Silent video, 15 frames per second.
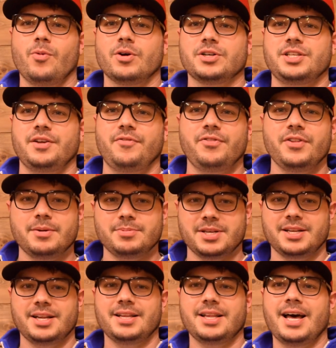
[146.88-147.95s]
where she flips
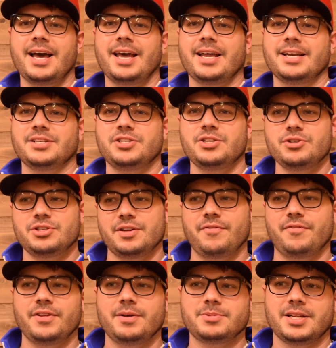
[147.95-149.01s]
on the light, and as soon as she
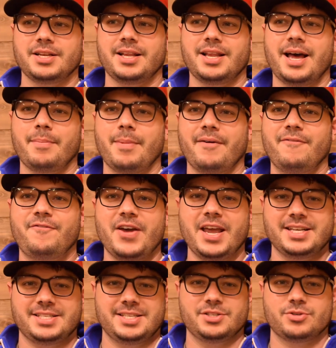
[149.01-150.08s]
flips on the light, my
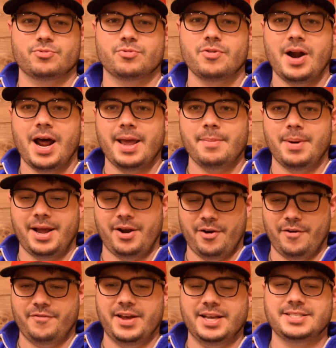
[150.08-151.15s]
face is right by
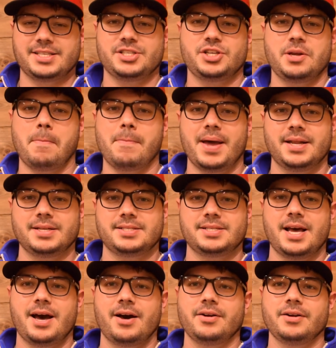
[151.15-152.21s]
her face as she bends
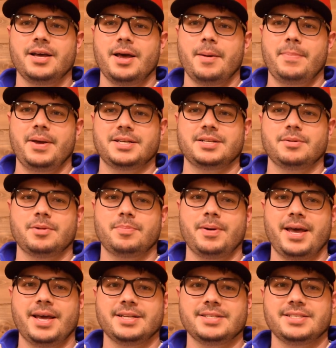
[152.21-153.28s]
down, picks up the
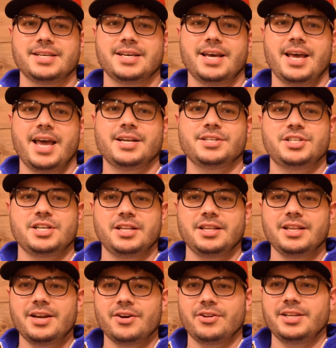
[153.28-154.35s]
pants, and she
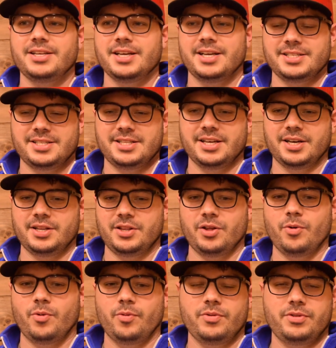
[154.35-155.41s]
literally does
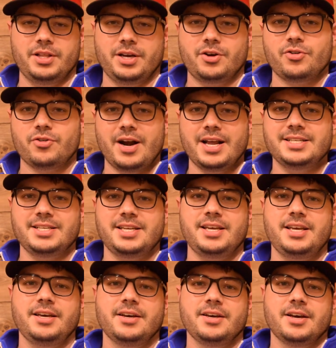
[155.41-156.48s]
the
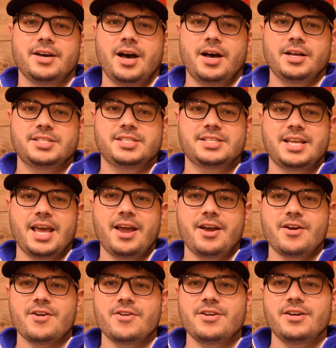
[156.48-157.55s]
crazy,
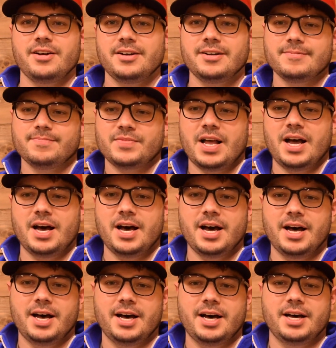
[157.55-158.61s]
scared
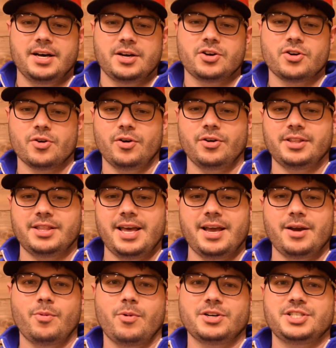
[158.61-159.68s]
girl
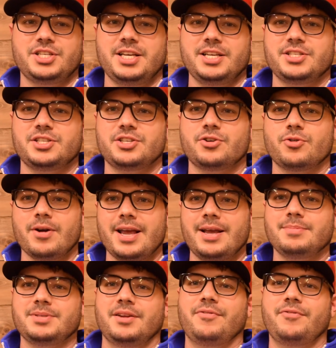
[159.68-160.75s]
thing where she
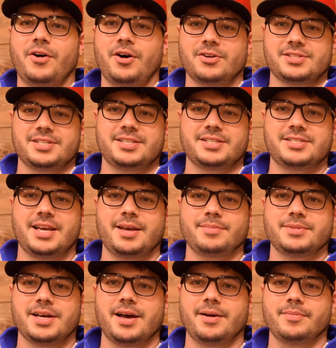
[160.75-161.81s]
screams and falls at the
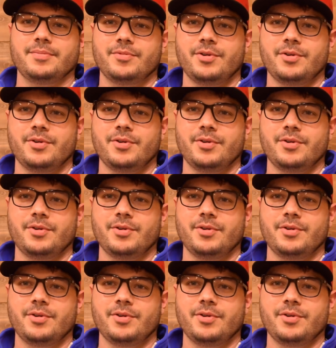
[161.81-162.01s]
same time,